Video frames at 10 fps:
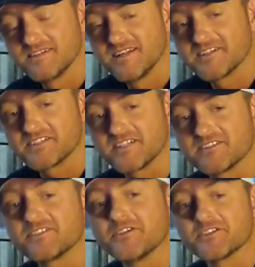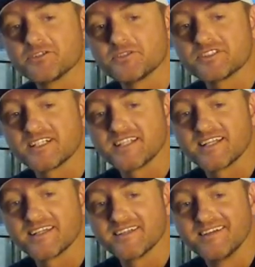You should, you should do your shoulders like that
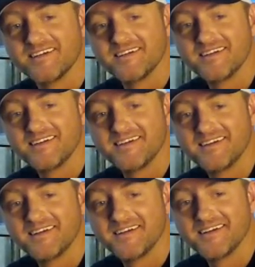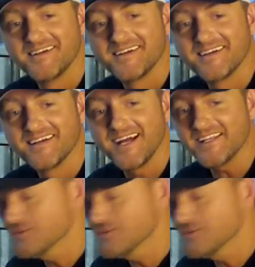again. How do